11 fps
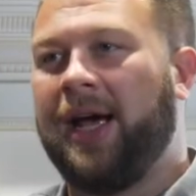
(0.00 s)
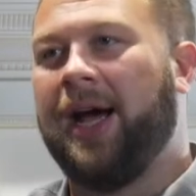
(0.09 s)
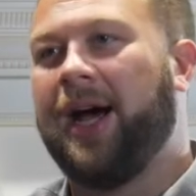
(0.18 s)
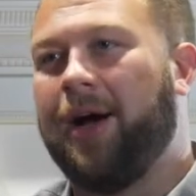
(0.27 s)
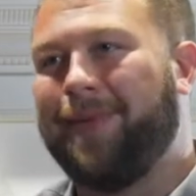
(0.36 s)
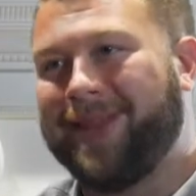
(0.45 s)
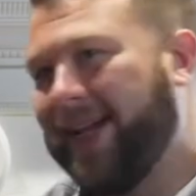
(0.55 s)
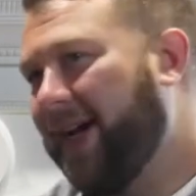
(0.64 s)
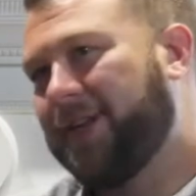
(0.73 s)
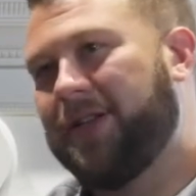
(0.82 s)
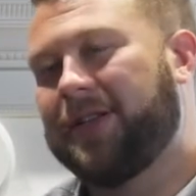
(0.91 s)
I
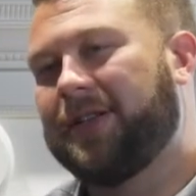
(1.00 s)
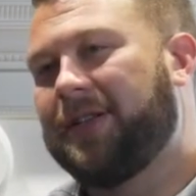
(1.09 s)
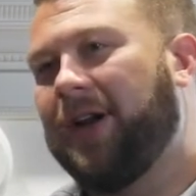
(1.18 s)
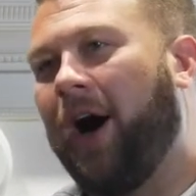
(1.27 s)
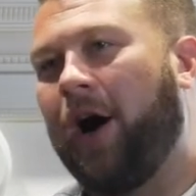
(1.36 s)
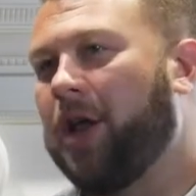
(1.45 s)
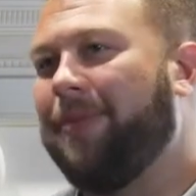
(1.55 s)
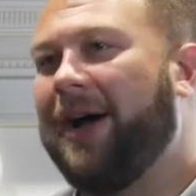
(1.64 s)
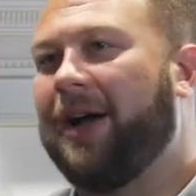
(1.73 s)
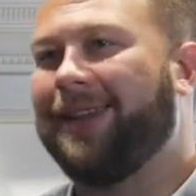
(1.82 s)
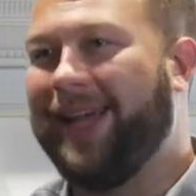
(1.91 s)
think it's just all
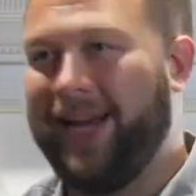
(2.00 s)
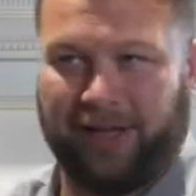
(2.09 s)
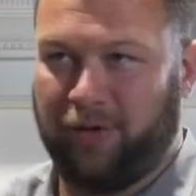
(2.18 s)
about letting